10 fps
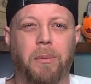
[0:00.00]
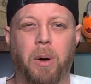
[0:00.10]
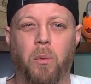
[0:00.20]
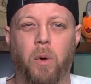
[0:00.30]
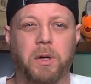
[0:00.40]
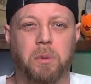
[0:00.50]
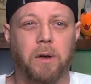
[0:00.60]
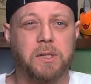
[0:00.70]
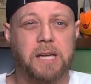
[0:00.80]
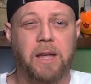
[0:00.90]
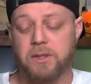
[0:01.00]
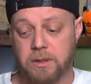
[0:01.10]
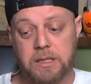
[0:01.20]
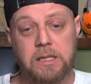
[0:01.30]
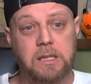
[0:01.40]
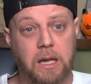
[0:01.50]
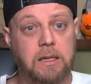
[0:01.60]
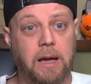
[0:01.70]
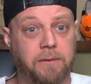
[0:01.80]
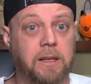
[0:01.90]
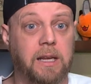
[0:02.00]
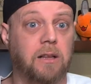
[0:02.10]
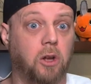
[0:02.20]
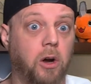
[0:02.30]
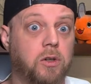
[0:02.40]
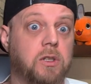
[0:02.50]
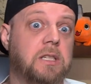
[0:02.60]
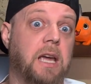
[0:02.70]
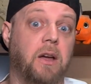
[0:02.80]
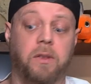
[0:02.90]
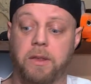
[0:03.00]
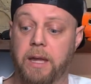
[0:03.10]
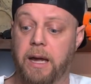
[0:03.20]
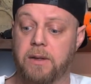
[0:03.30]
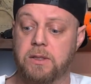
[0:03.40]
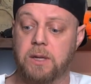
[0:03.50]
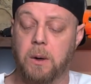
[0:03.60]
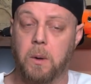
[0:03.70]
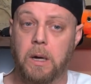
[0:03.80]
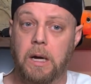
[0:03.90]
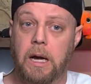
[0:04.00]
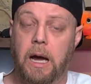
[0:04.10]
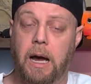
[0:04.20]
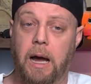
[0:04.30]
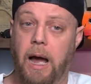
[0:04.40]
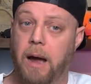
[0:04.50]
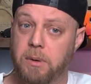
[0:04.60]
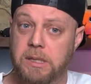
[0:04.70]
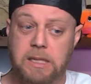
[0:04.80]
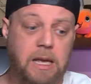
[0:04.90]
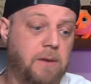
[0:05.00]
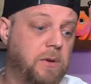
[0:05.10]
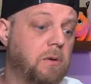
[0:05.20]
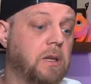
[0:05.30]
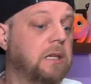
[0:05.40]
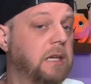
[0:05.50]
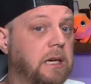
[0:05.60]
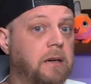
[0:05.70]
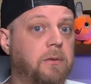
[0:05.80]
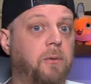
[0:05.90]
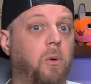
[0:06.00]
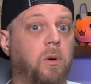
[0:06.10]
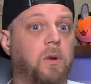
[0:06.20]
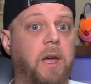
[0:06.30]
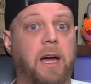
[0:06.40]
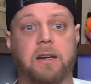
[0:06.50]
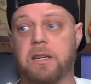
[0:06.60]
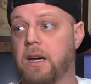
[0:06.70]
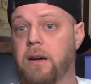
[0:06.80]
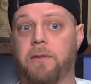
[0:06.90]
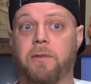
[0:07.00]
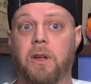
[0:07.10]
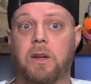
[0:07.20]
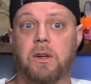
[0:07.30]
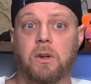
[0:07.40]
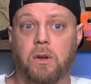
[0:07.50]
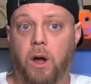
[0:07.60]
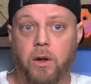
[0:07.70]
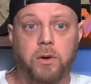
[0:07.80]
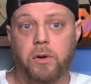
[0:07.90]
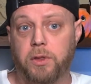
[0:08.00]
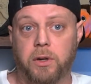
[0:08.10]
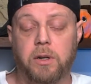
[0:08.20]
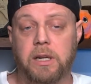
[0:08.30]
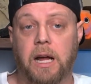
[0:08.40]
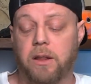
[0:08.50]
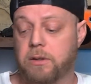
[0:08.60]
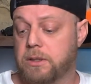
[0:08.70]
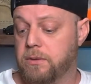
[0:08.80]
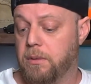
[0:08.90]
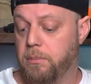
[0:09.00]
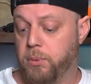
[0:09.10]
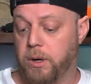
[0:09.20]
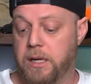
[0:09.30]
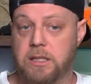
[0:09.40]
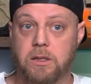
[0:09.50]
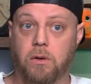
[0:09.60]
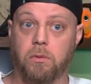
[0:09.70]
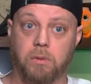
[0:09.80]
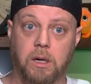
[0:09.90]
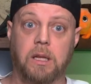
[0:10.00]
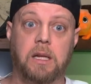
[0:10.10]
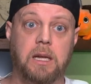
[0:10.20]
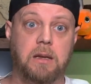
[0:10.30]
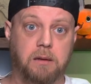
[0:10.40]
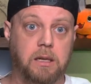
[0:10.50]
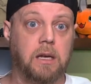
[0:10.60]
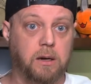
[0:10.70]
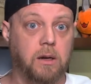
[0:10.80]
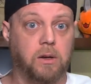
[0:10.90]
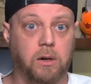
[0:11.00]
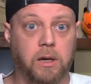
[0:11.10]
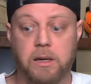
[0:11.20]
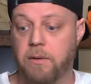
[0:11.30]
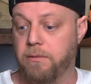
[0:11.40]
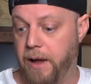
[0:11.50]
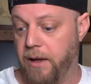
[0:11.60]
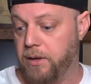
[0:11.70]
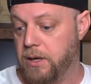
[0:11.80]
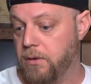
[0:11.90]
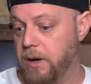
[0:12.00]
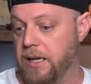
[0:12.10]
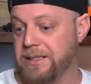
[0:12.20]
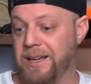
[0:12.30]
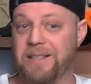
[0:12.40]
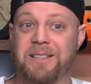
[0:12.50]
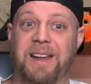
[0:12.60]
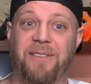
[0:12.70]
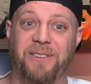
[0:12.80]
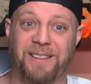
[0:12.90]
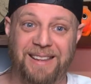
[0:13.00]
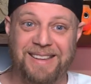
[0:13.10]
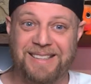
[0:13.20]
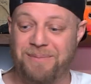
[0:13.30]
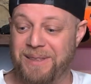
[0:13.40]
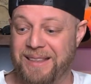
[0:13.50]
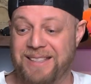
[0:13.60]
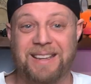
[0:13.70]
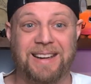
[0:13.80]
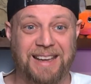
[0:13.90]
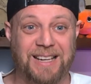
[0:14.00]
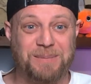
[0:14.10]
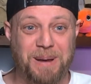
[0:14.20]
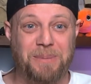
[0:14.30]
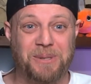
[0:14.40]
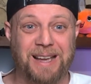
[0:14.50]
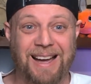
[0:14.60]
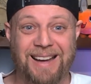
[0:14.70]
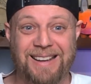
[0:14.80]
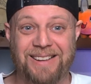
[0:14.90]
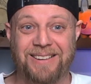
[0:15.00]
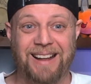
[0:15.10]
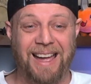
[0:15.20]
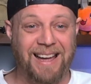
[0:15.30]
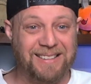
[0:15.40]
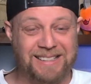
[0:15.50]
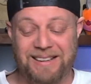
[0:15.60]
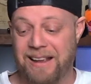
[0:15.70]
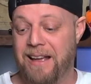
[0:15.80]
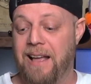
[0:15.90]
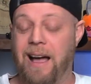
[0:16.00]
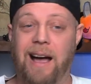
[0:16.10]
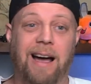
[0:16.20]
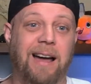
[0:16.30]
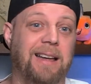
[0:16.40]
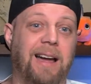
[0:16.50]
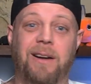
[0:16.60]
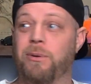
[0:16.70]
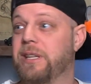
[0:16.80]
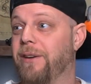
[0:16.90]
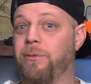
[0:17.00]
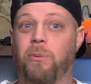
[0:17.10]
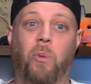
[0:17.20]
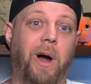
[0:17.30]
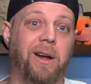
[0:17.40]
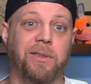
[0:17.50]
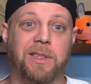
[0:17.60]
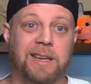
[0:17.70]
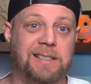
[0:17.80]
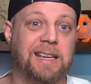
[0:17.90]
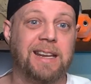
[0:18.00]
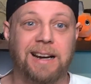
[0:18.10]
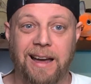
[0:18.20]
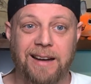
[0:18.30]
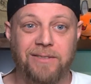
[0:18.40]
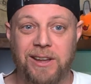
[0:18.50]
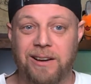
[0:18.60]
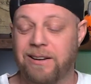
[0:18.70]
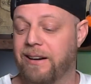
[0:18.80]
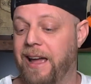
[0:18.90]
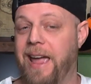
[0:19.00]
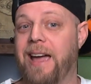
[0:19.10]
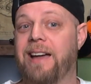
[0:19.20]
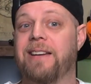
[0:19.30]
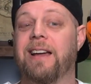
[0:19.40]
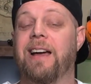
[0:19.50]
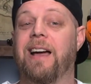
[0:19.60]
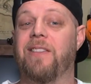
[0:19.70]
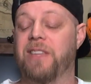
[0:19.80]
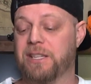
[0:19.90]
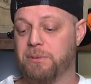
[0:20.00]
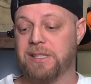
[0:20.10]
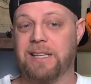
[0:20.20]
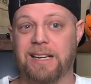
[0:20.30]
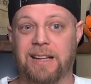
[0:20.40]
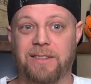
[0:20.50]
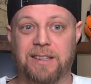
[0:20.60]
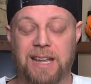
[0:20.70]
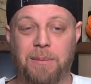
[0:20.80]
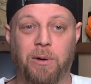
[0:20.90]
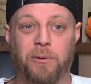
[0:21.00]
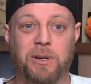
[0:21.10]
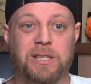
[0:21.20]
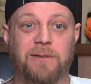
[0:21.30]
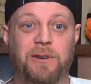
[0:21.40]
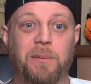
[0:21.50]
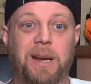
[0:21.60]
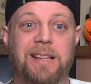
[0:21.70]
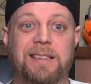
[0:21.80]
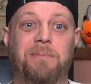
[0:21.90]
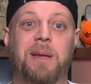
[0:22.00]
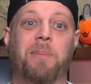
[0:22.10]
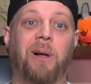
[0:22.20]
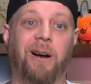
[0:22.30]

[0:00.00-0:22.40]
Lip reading: about 1/12 scale. So this is definitely a larger scale than that. So I would say if you can get it for that kind of under $30 price, you're really getting a good value. It's definitely something that's going to catch people's eye. They're going to ask it. I always have wild things in and out of here, and this was sitting on the table for just a few minutes and people